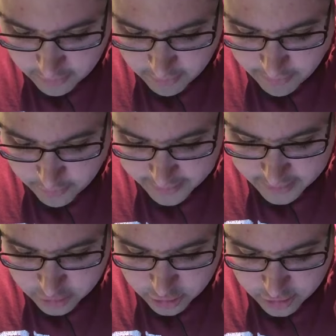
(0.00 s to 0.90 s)
reported
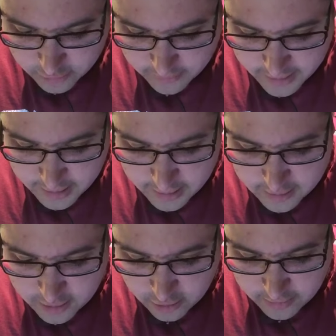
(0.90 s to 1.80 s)
to
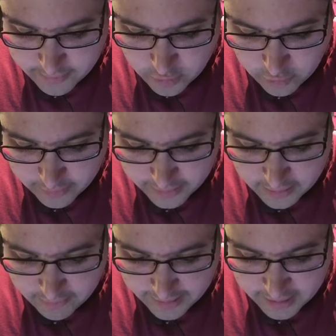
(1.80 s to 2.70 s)
the Durham or
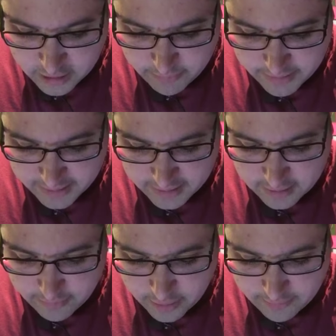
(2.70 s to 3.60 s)
UNH police
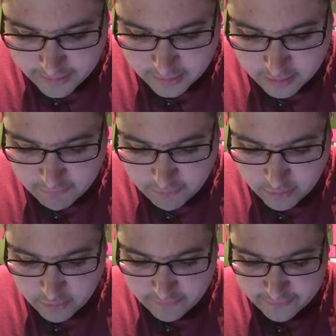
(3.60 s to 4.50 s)
departments
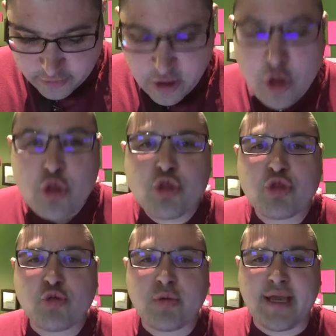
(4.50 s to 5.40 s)
for over
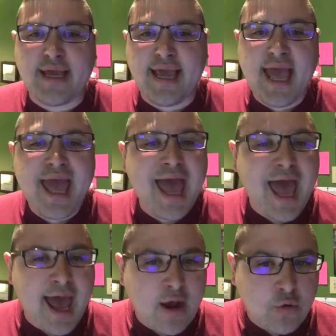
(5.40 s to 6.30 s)
3
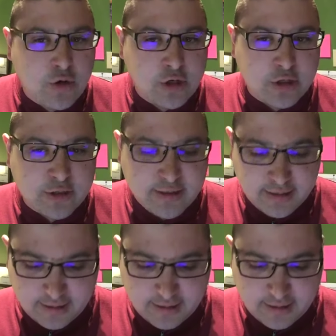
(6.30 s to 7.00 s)
hours.